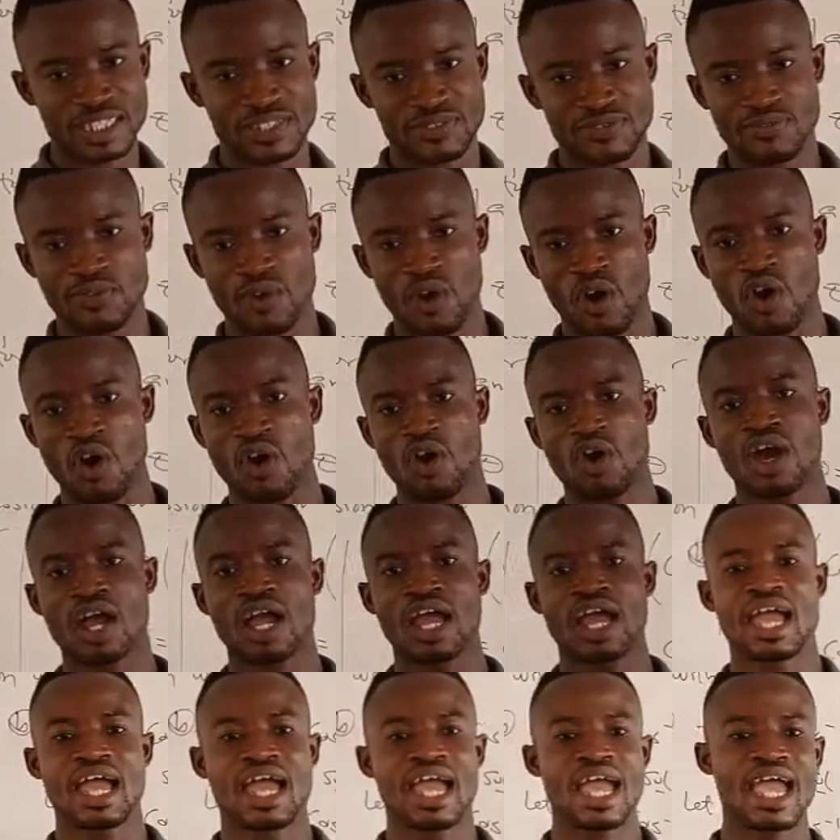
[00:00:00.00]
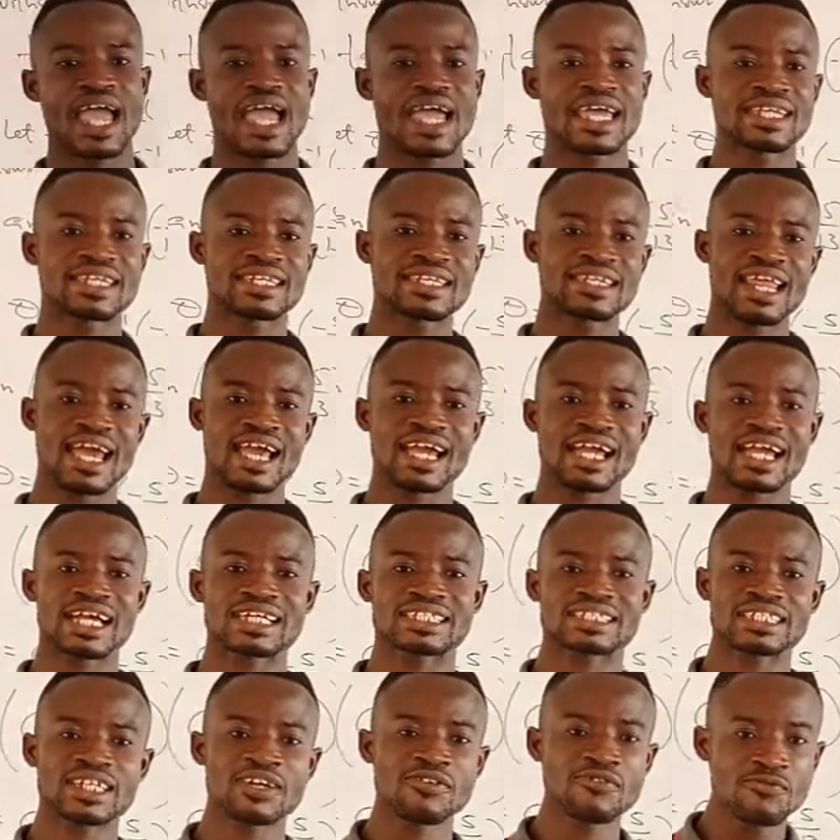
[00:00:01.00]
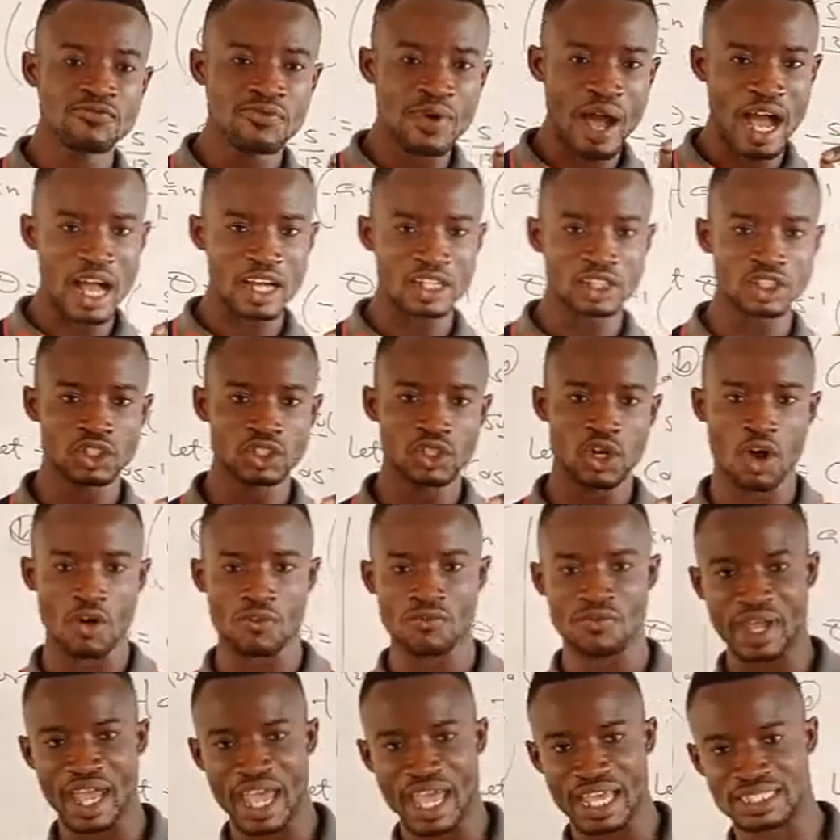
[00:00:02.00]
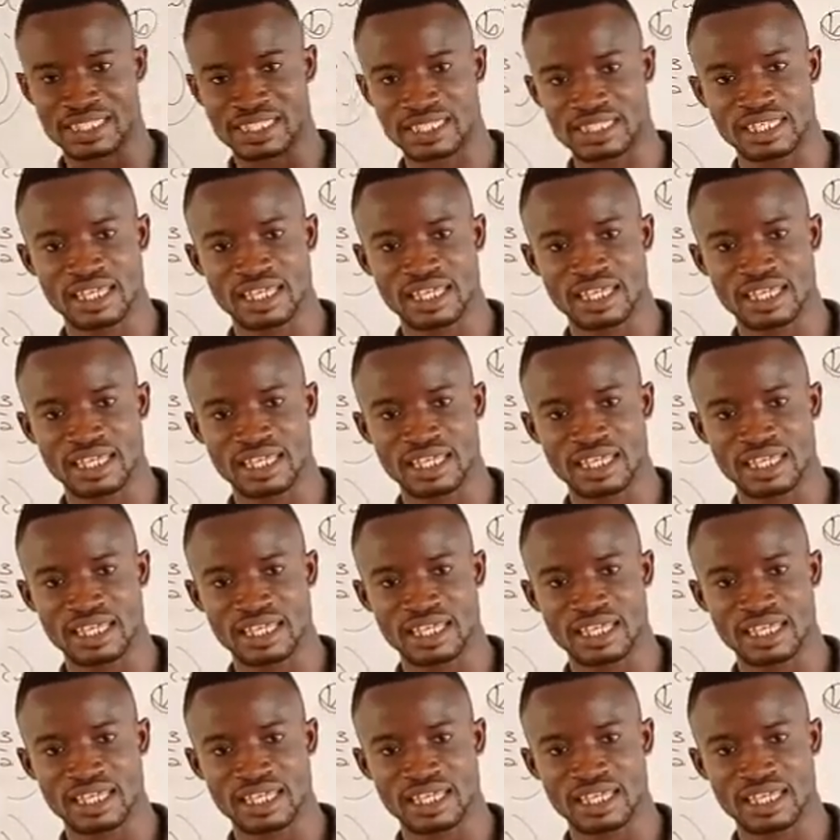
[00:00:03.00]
for a negative value of s